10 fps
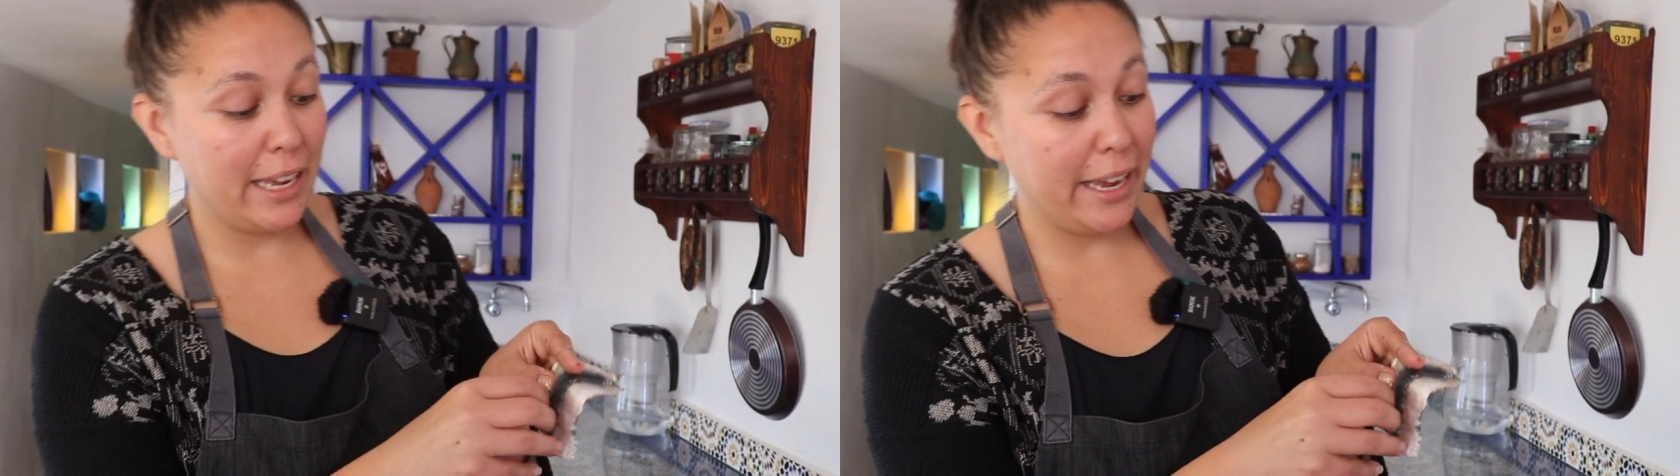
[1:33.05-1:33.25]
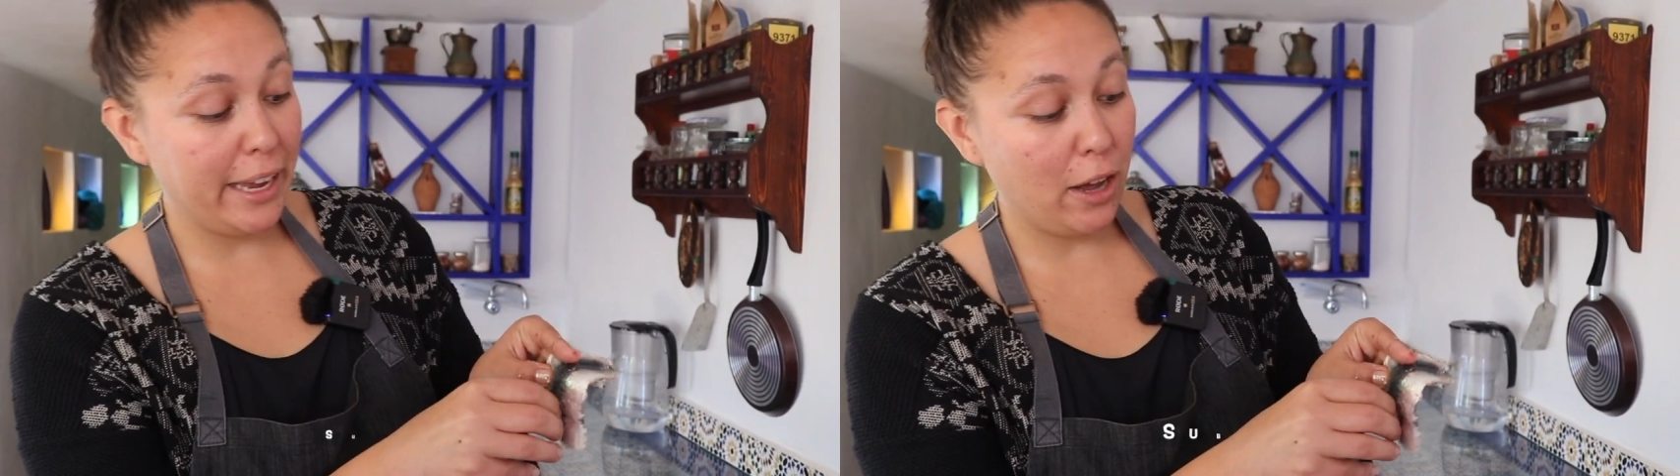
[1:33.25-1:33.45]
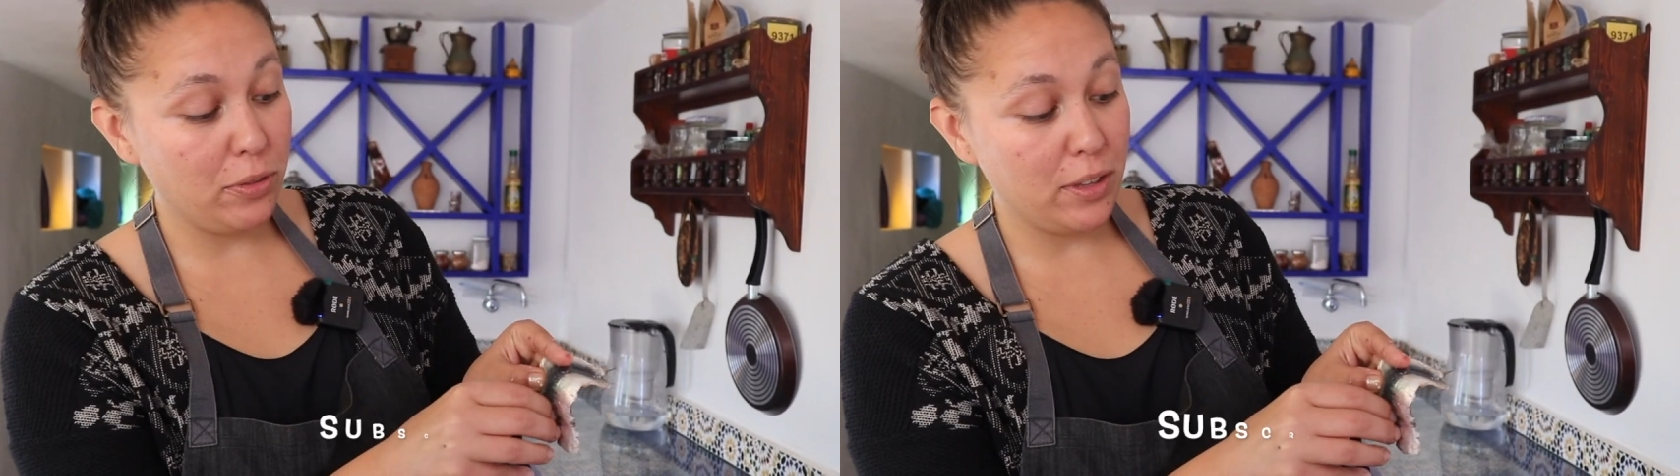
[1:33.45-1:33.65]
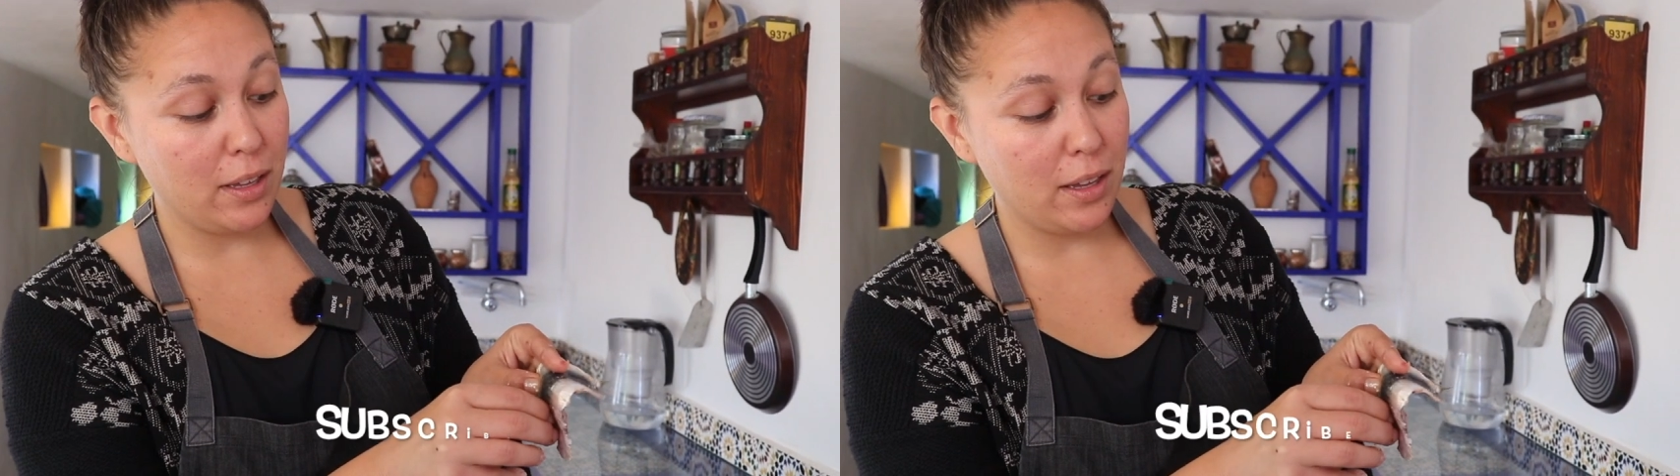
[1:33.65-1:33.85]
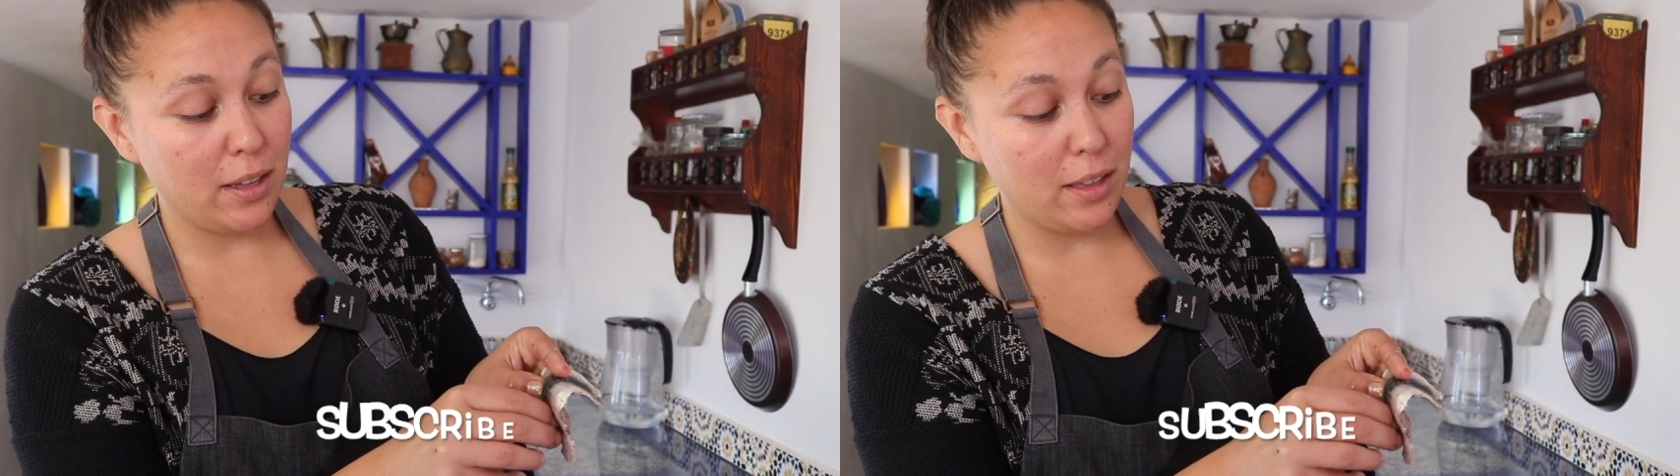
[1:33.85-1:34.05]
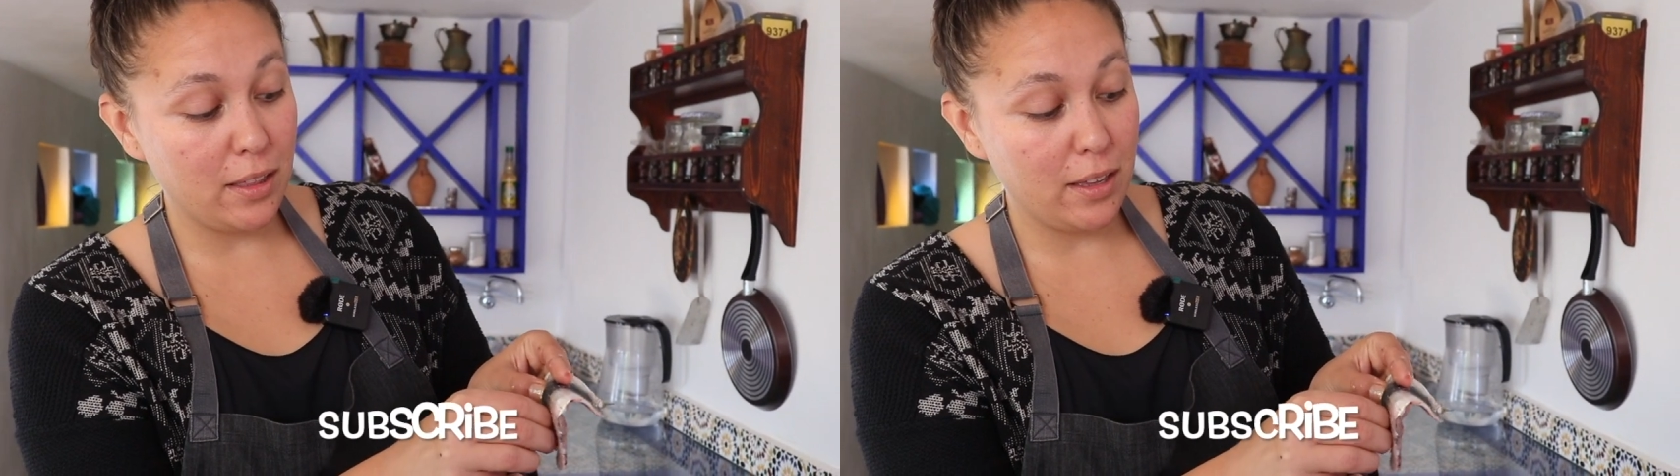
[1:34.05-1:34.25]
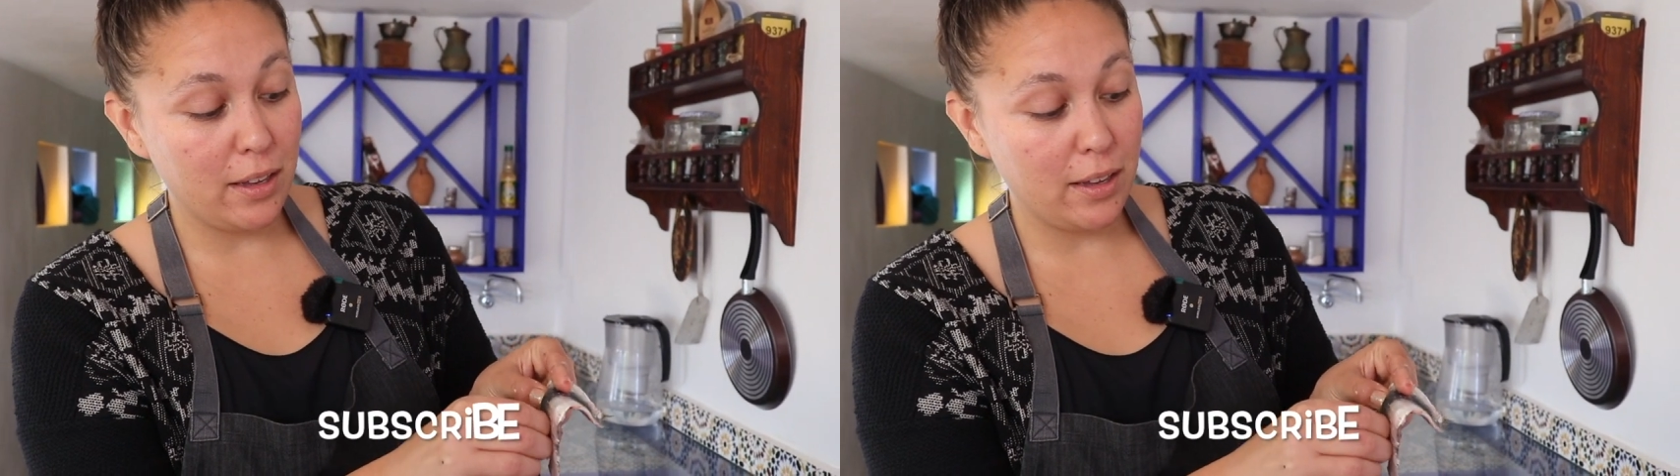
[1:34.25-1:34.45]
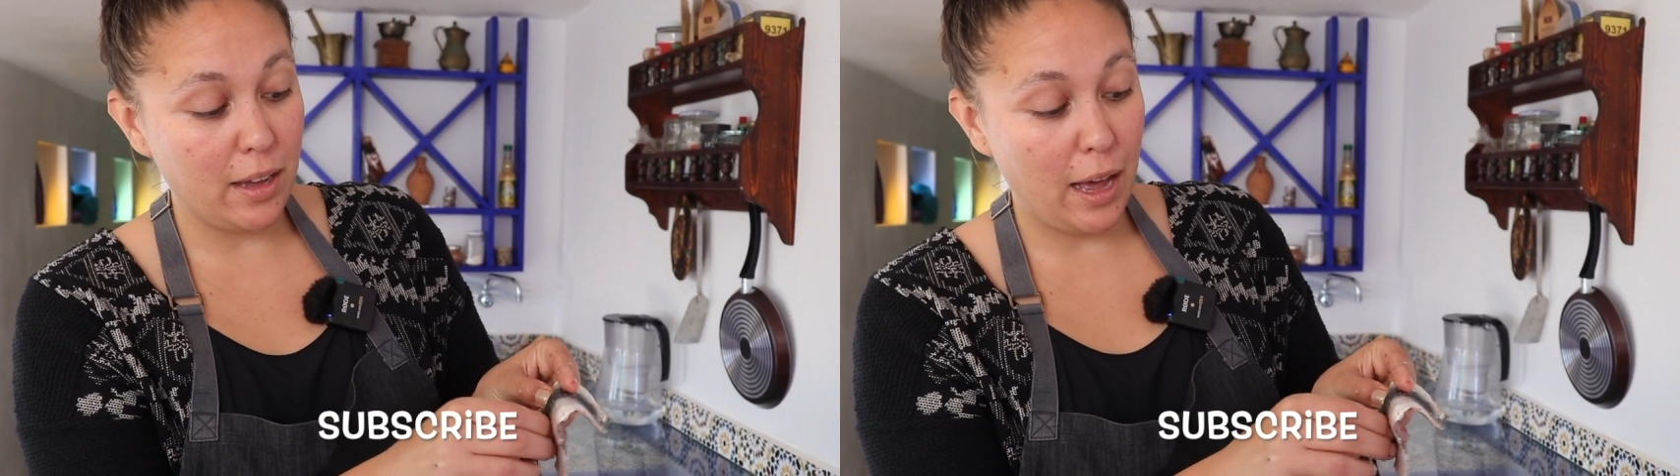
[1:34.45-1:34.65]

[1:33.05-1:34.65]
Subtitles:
take out the